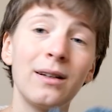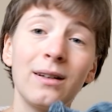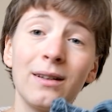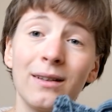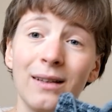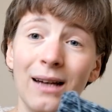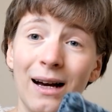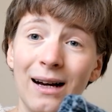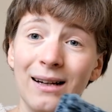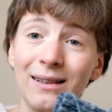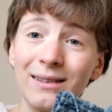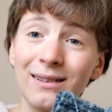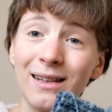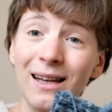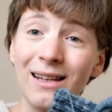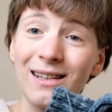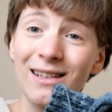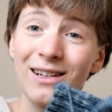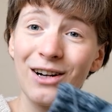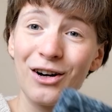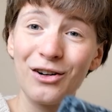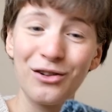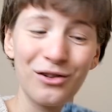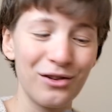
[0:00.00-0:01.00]
yeah, that's
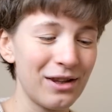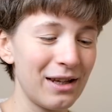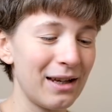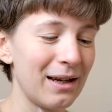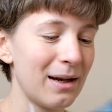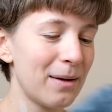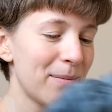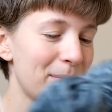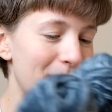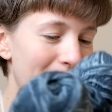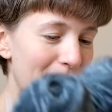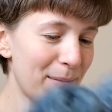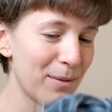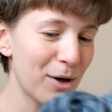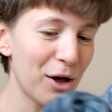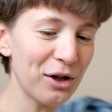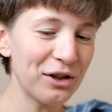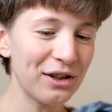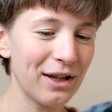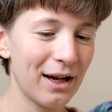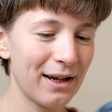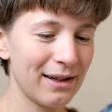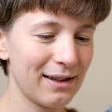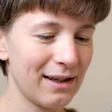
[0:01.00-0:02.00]
another thing, but I'm
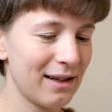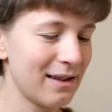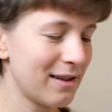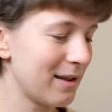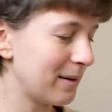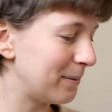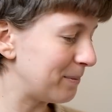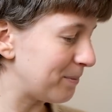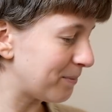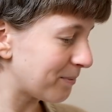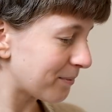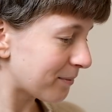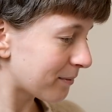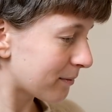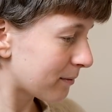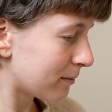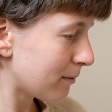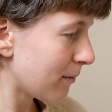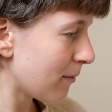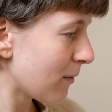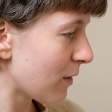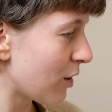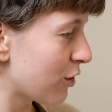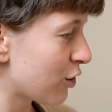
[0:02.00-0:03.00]
not done yet.
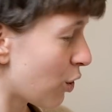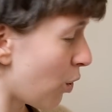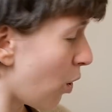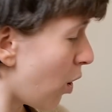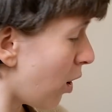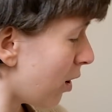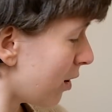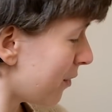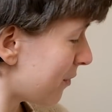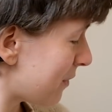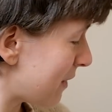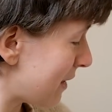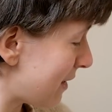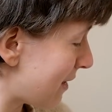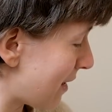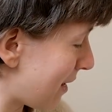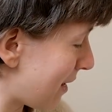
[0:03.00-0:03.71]
So all of these